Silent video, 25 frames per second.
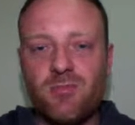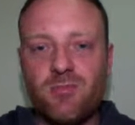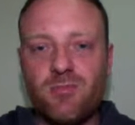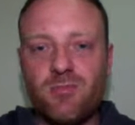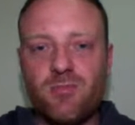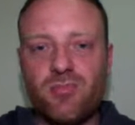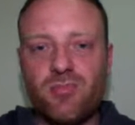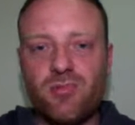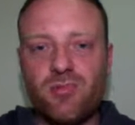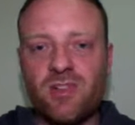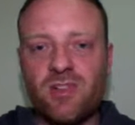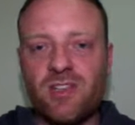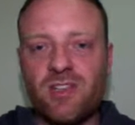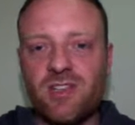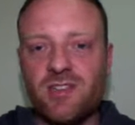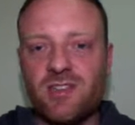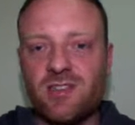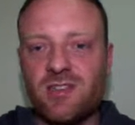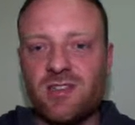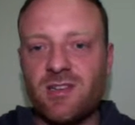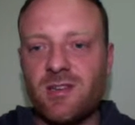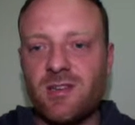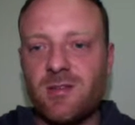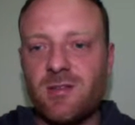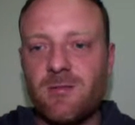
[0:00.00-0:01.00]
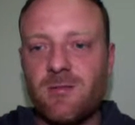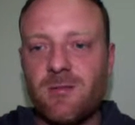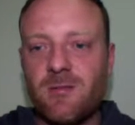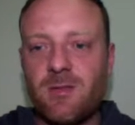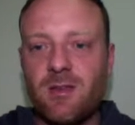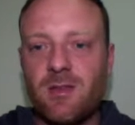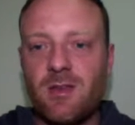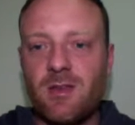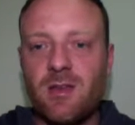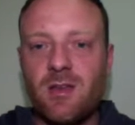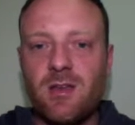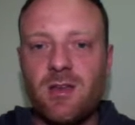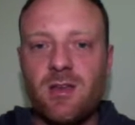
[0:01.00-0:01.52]
Brilliant.
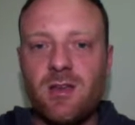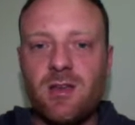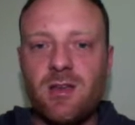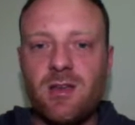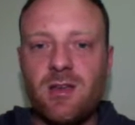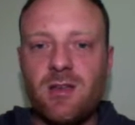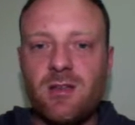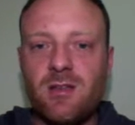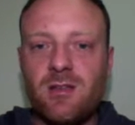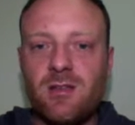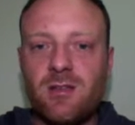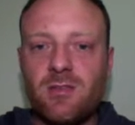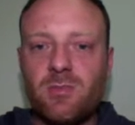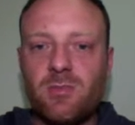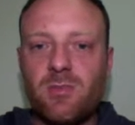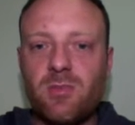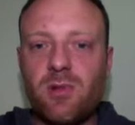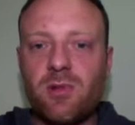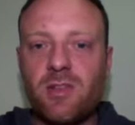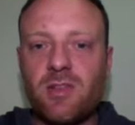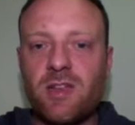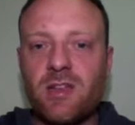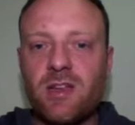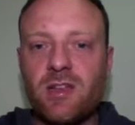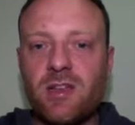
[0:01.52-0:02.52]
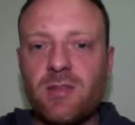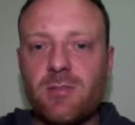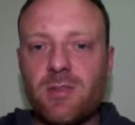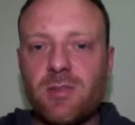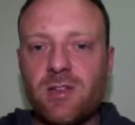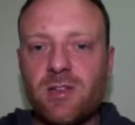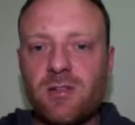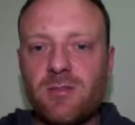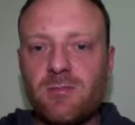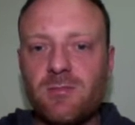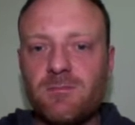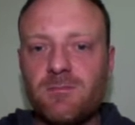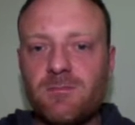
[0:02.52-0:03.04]
Let's plonk that in the
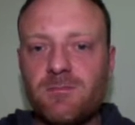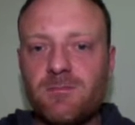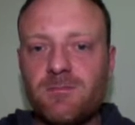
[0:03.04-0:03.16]
middle.